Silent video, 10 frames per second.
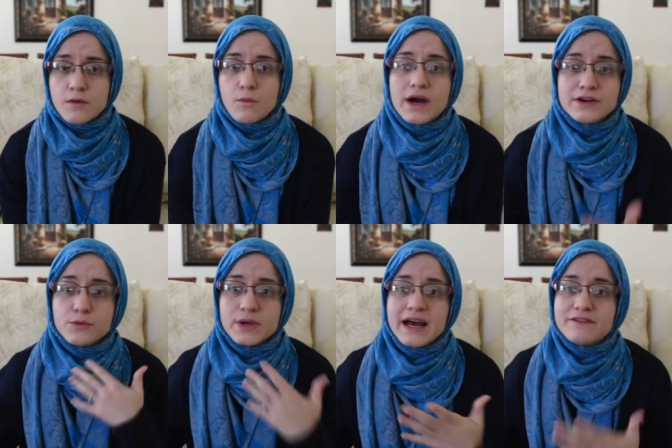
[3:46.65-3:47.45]
Why do
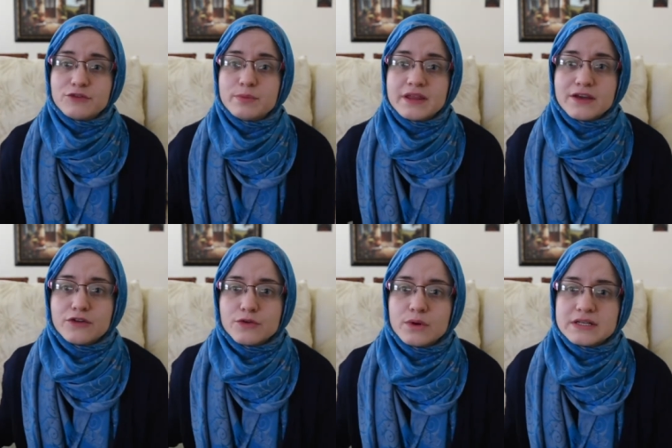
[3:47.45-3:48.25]
we have to be the
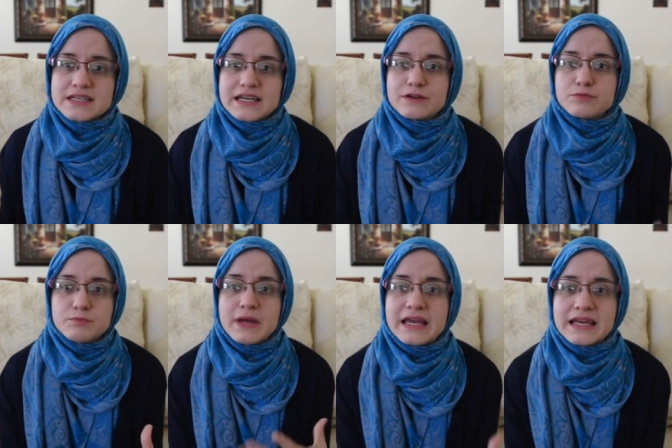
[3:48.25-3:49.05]
only ones like
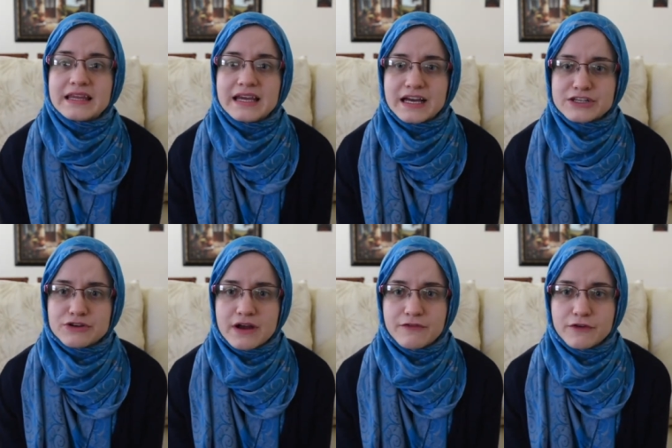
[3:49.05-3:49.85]
making the
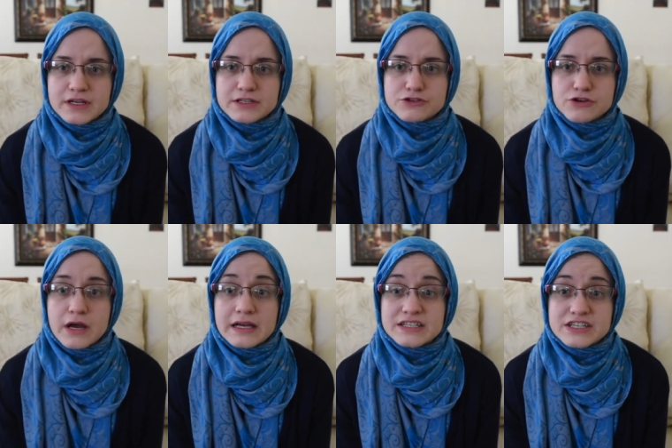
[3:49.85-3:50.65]
extra effort into
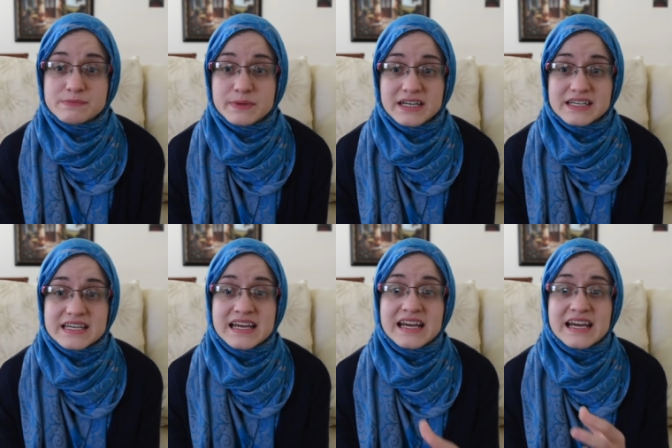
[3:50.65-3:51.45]
trying? Just because
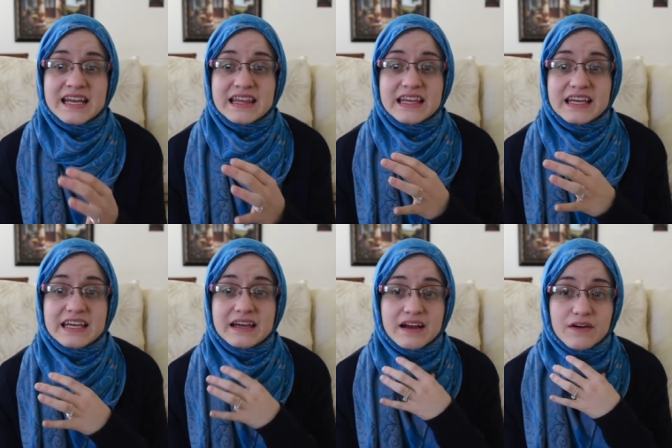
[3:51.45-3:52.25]

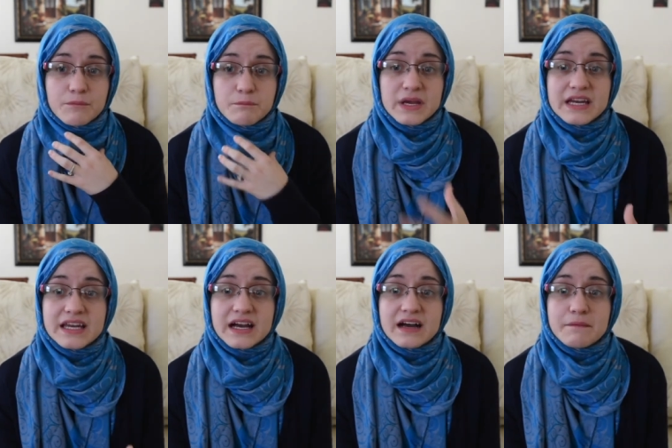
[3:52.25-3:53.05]
the
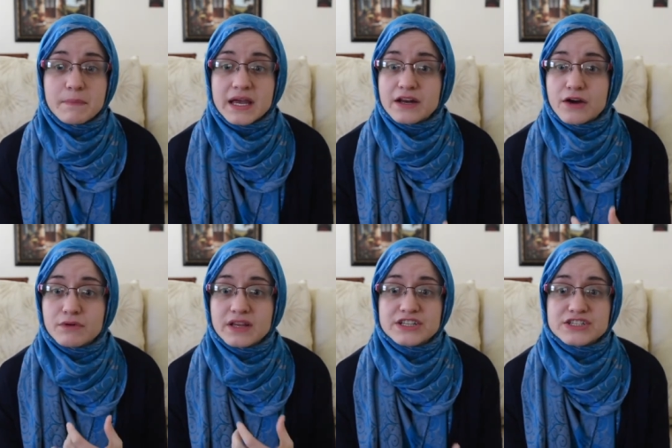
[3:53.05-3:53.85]
media made our
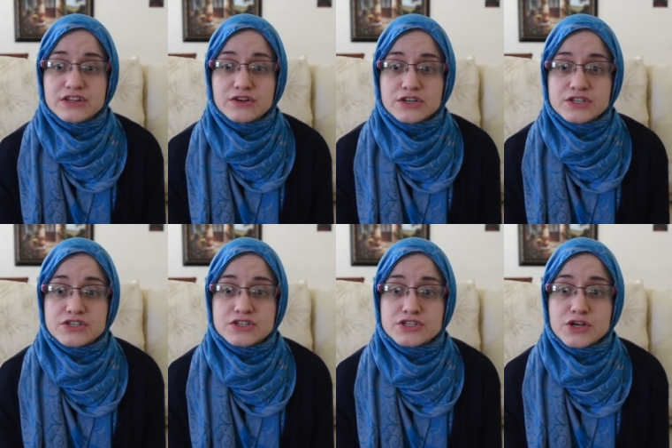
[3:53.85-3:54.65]
religion look
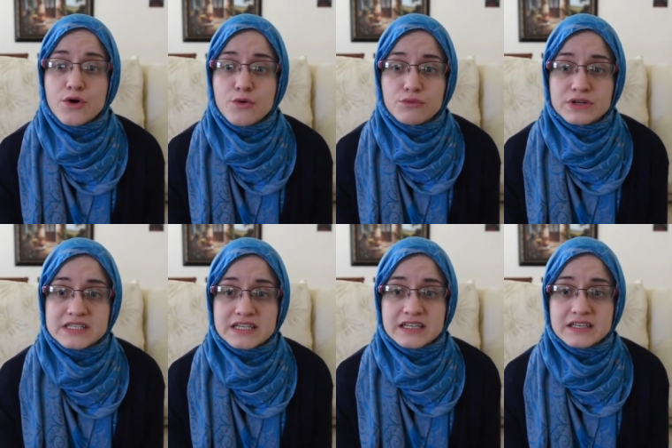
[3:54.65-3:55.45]
so
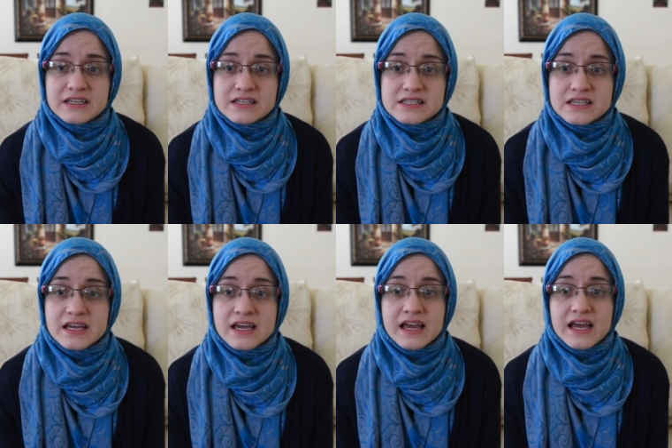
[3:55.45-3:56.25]
ridiculous
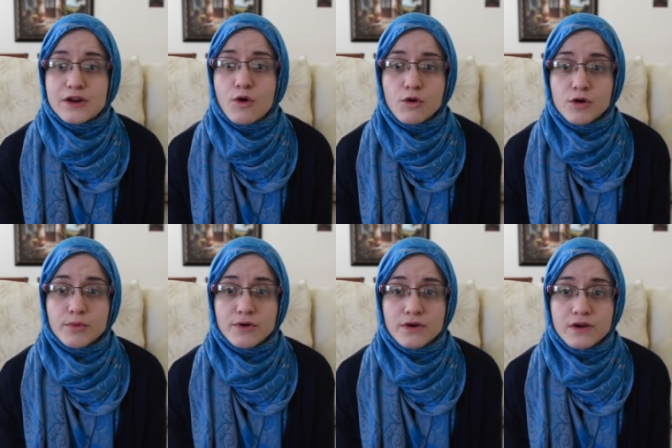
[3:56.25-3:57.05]
and
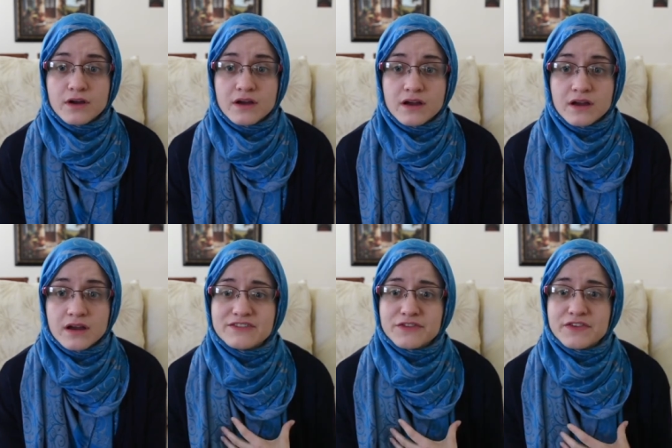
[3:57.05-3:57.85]
horrible,
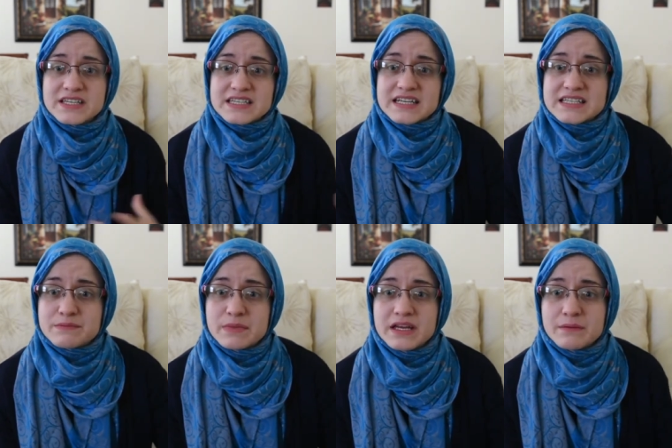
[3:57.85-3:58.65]
we have to fix it because the
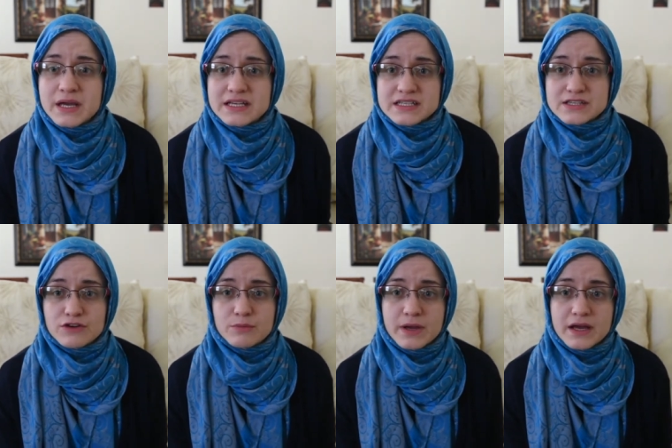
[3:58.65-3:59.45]
media makes us
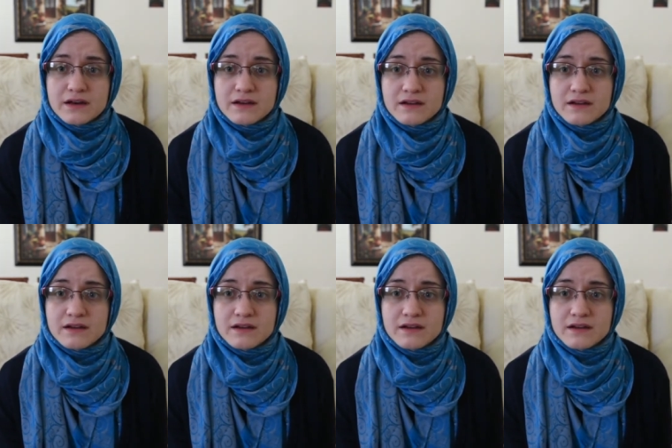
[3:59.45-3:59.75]
look bad.